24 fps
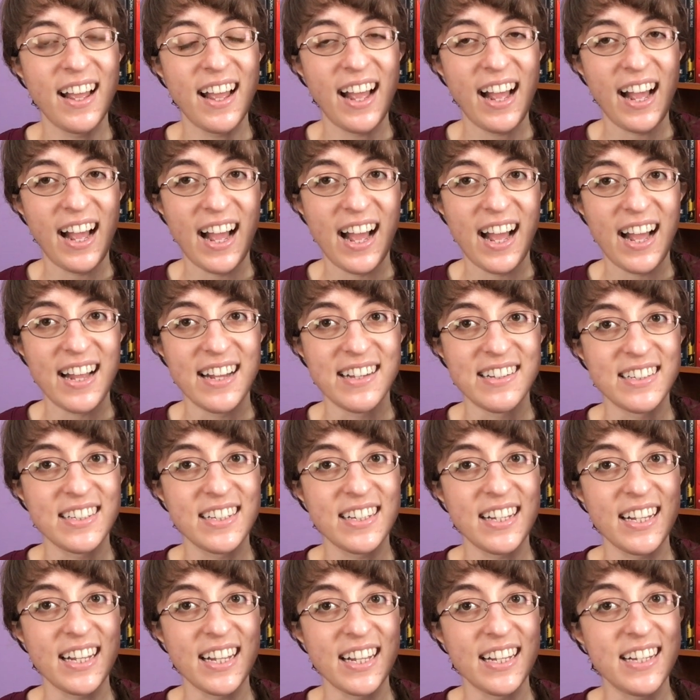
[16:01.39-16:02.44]
and
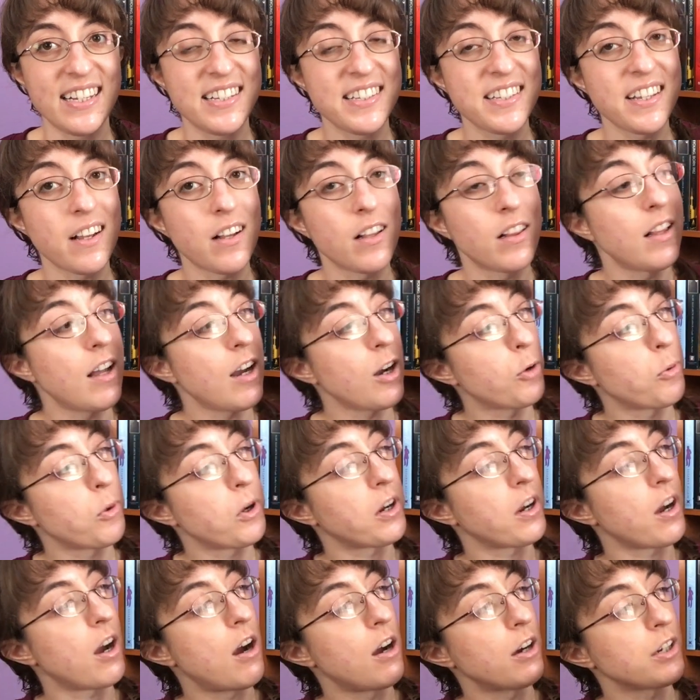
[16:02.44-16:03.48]
his
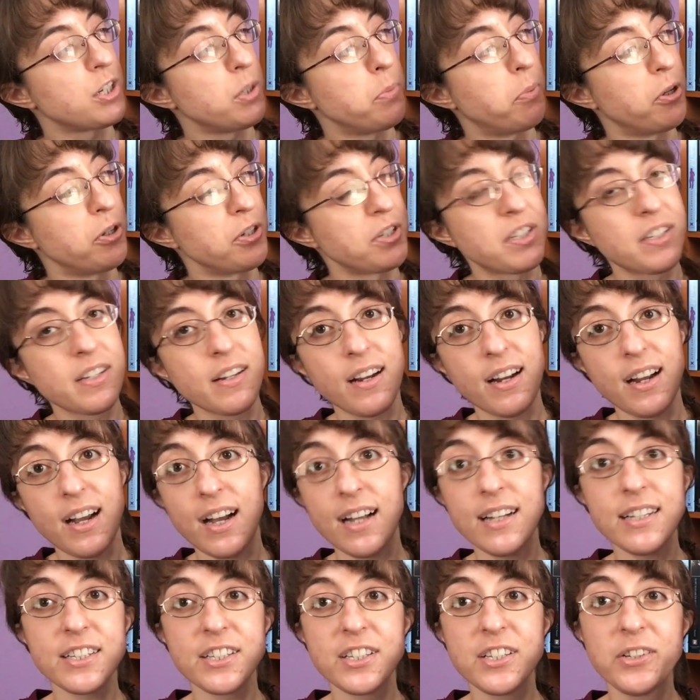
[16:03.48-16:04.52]
clockwork octopus
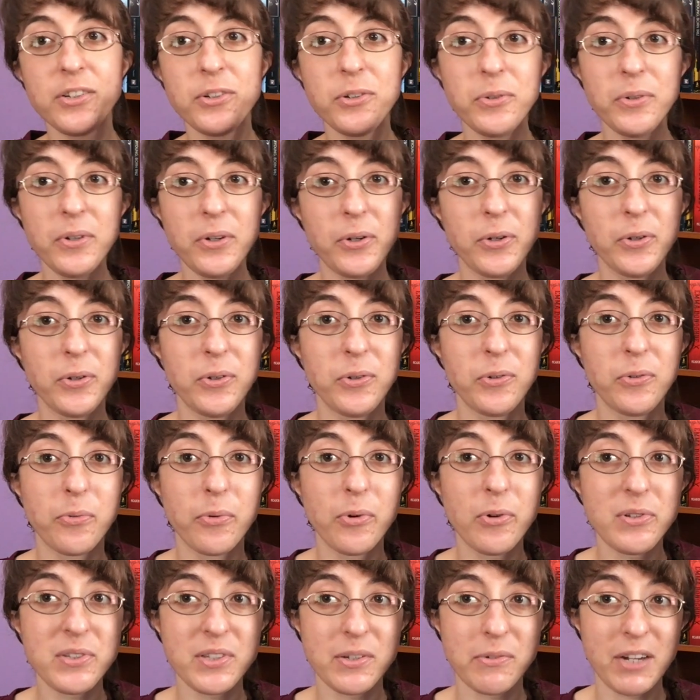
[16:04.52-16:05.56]
Katsu, who
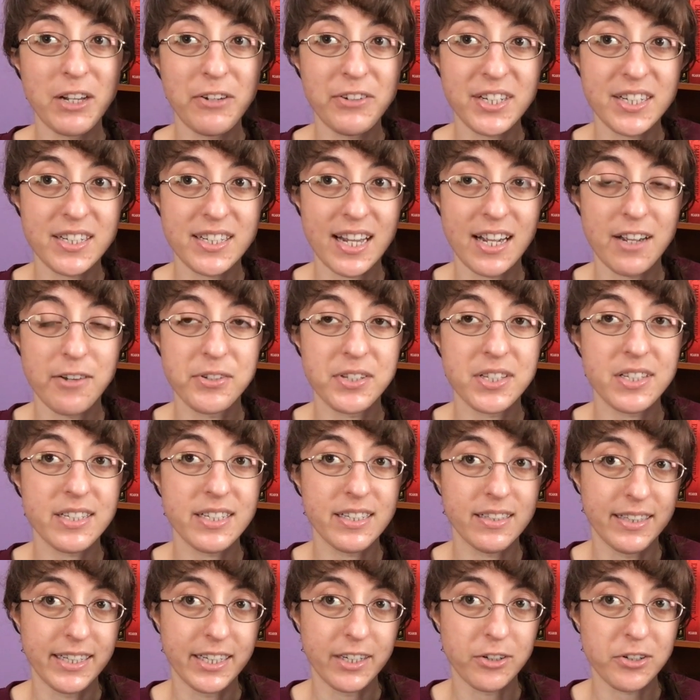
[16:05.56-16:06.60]
rolls around his house
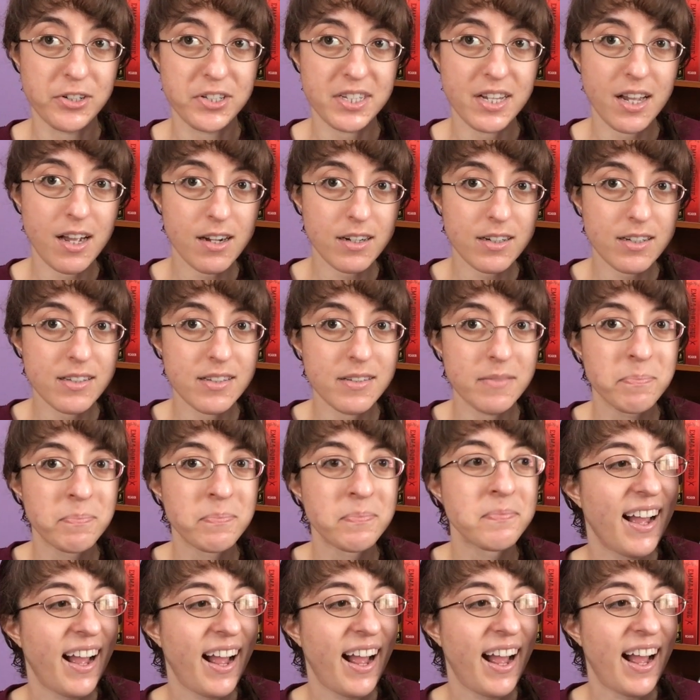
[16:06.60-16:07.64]
stealing your socks,
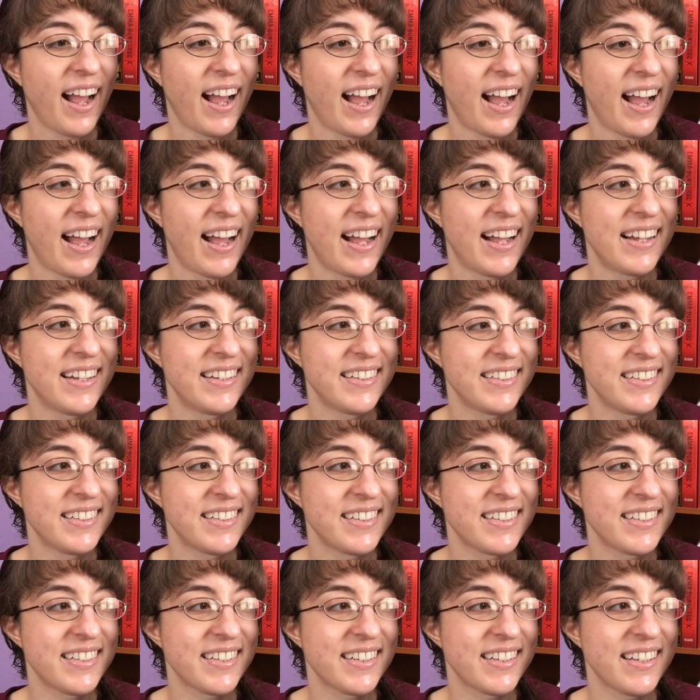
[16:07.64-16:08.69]

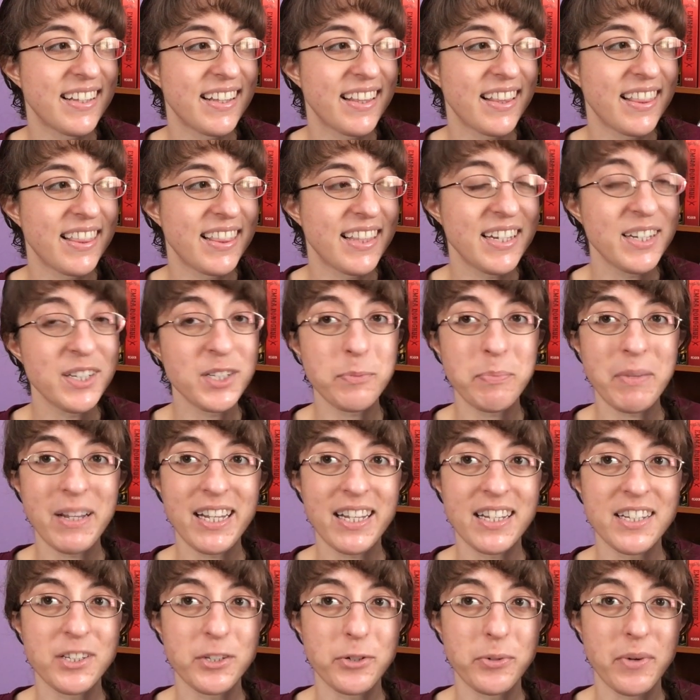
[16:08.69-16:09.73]
and things
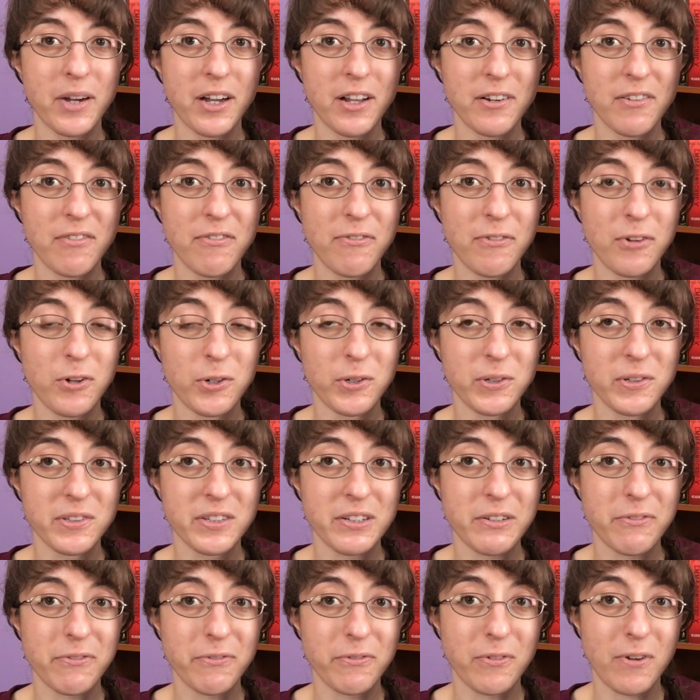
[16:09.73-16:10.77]
begin to unfold
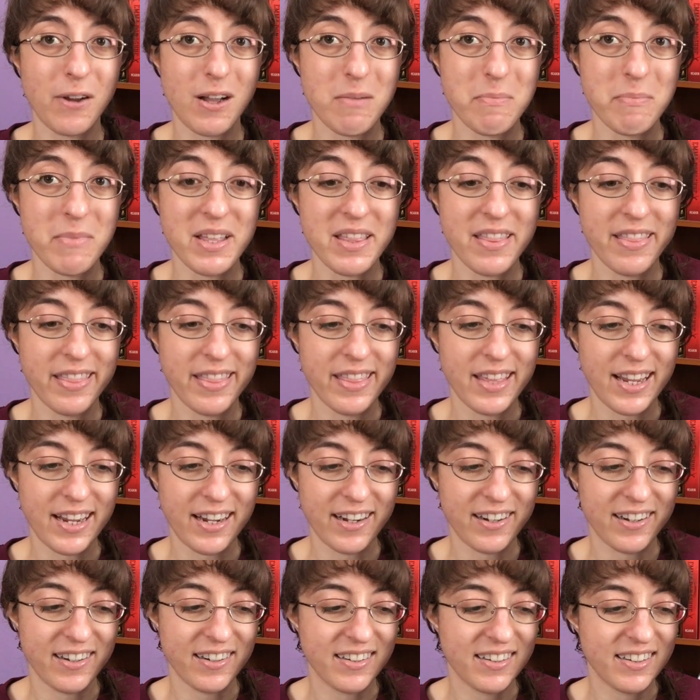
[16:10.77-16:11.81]
from
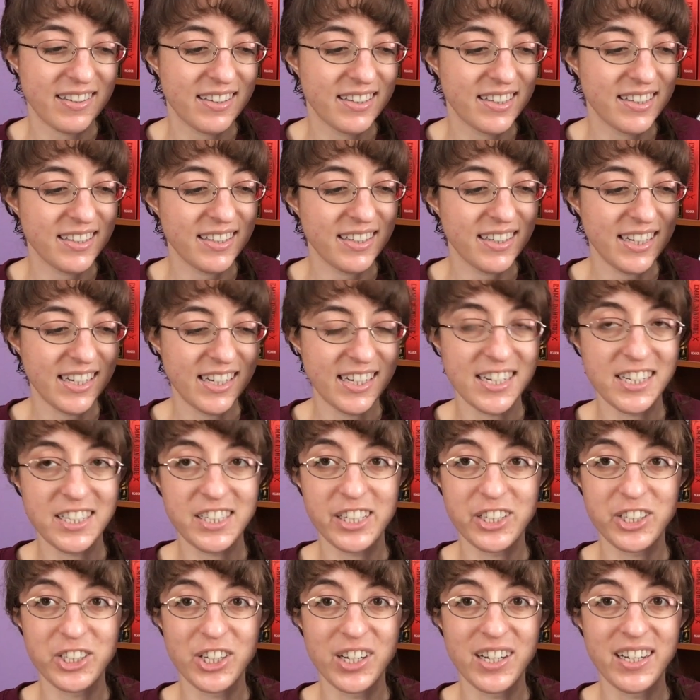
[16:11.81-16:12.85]
there. In
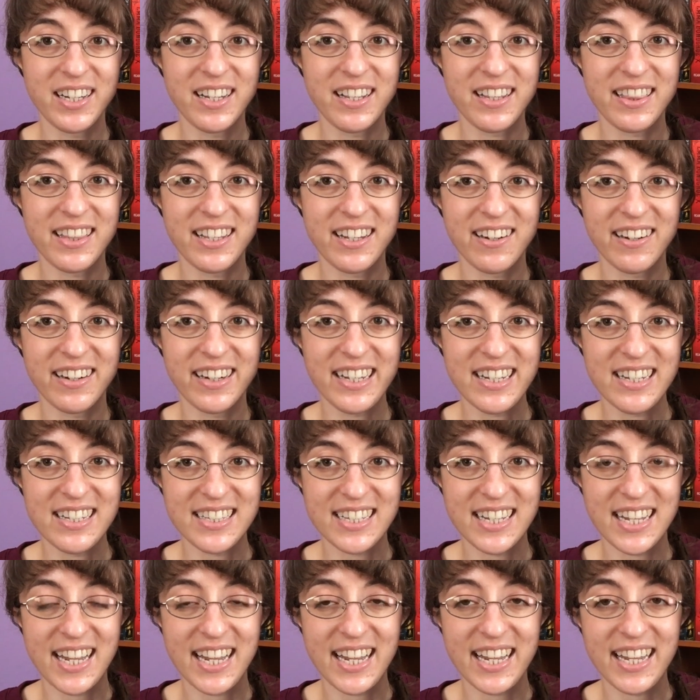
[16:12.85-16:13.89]
addition, there is
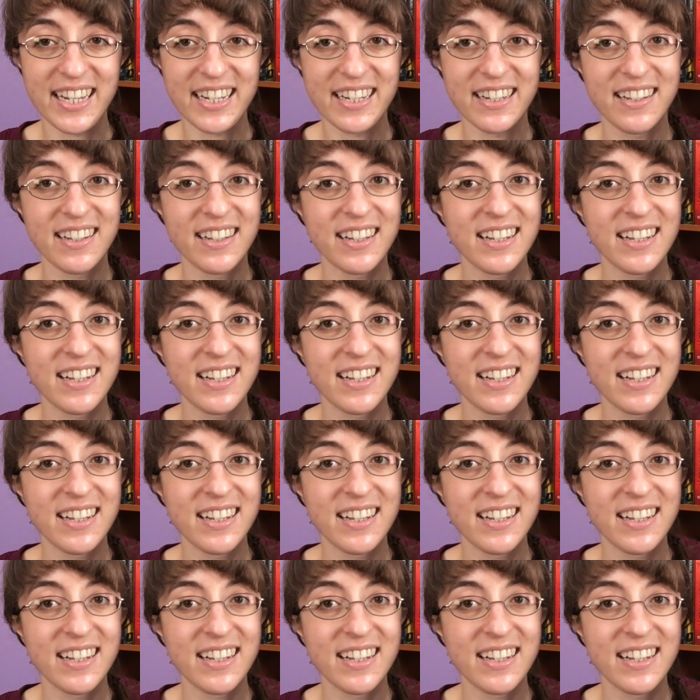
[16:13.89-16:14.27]
a